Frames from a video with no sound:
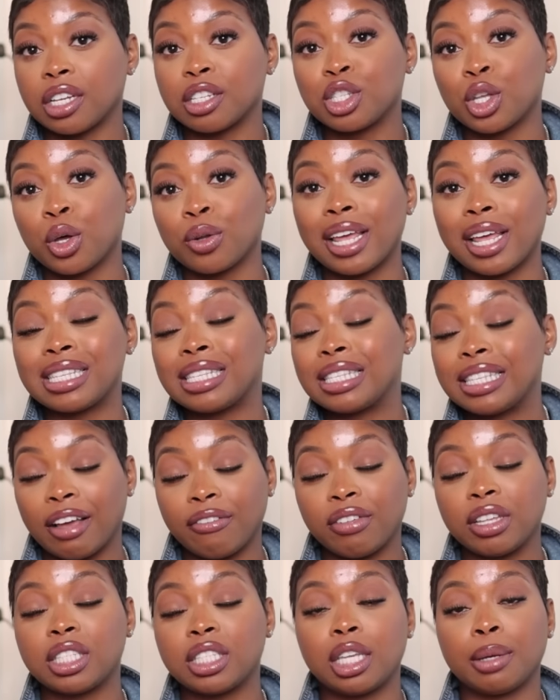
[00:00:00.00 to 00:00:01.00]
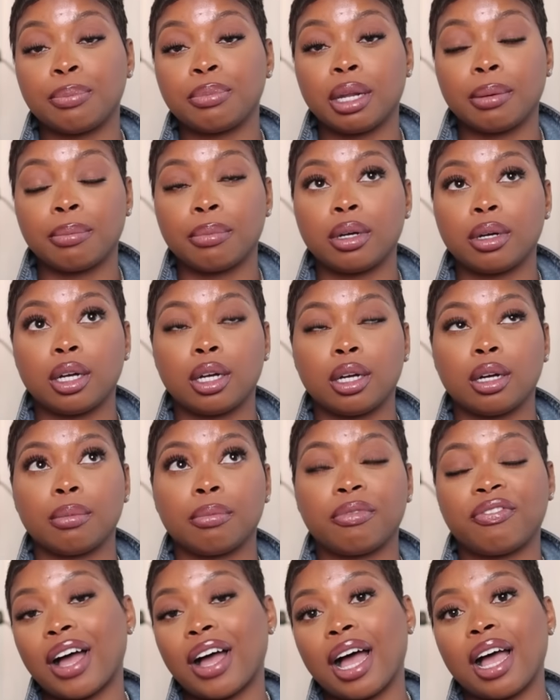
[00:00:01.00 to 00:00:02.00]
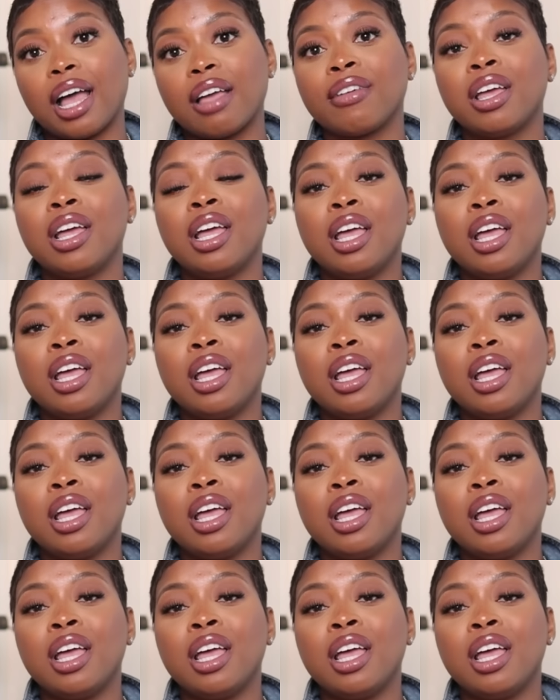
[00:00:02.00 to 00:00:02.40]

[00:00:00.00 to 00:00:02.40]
So that's definitely tip number um, five